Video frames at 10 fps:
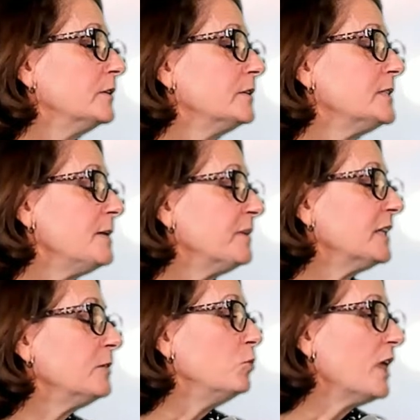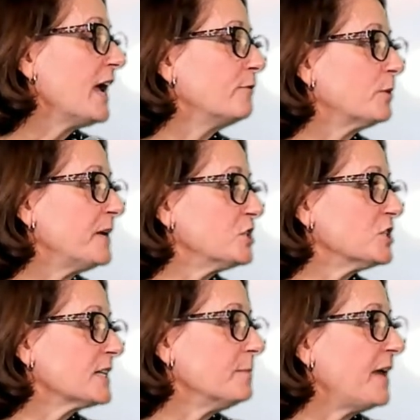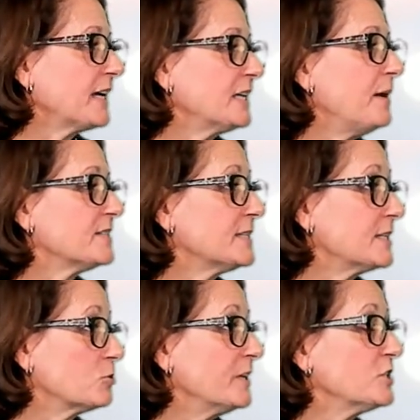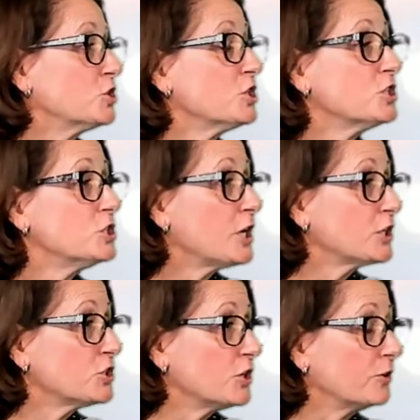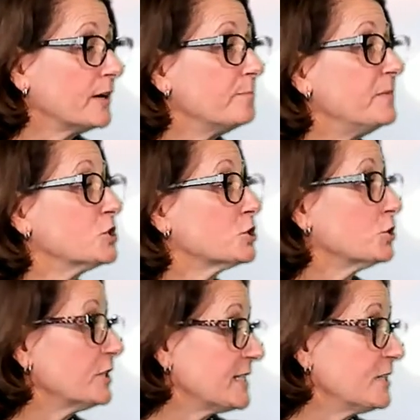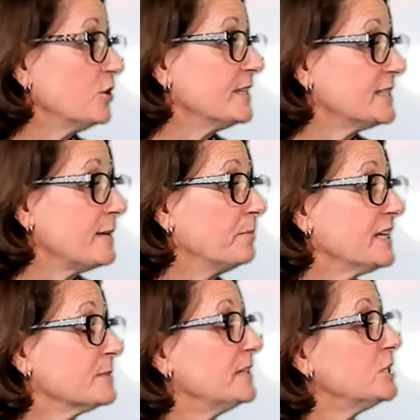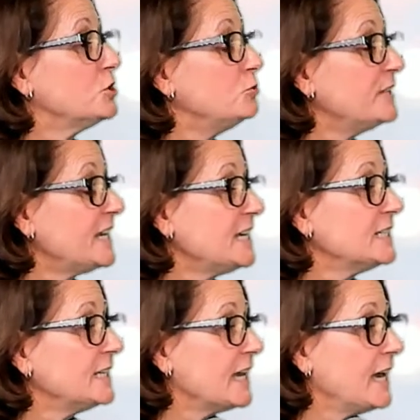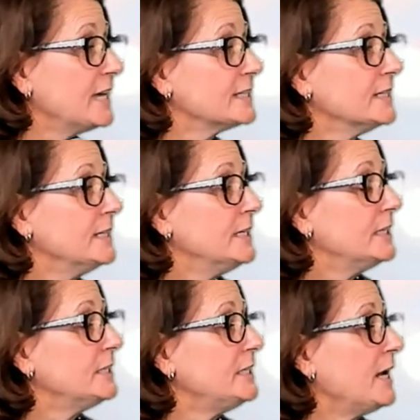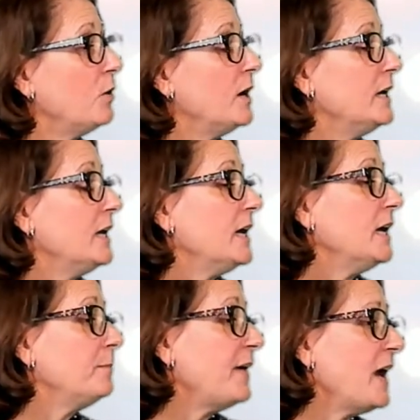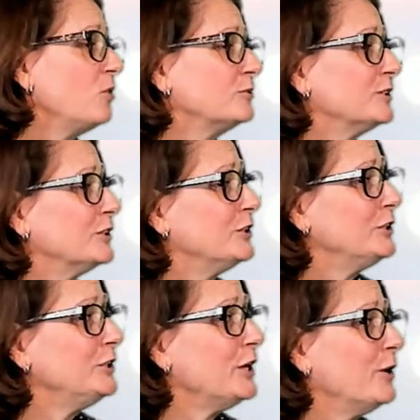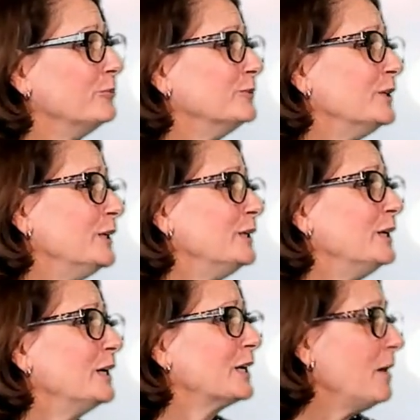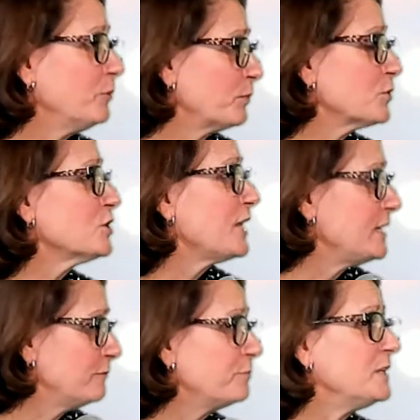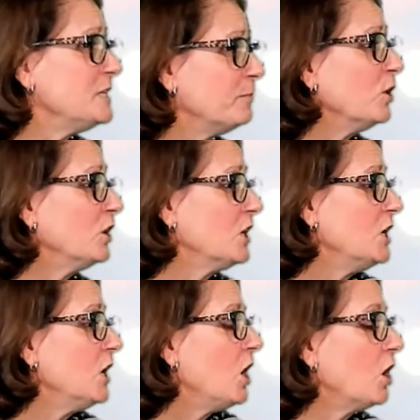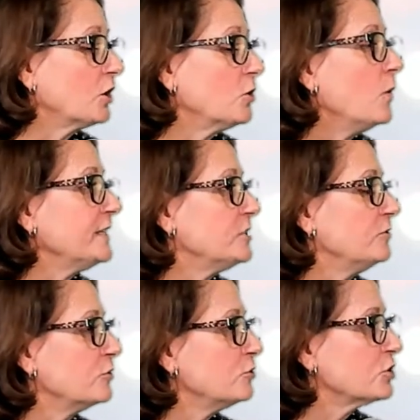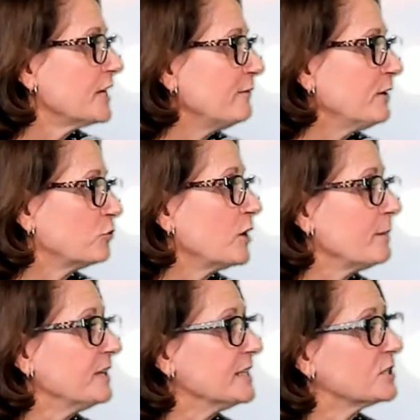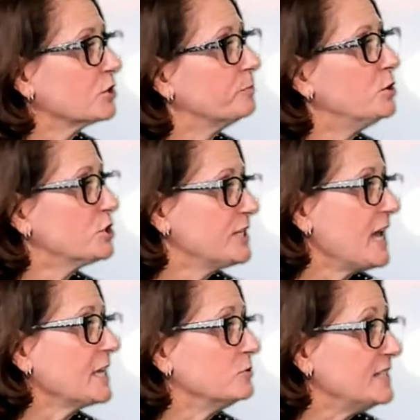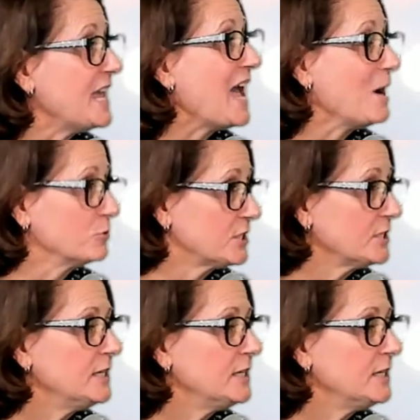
typically we'll have our patients come back in about 6 weeks just to check a sonogram, make sure it's still in the same place, because you can get, about, a couple % of people are you're just going to have enough cramping that's going to push the IUD out.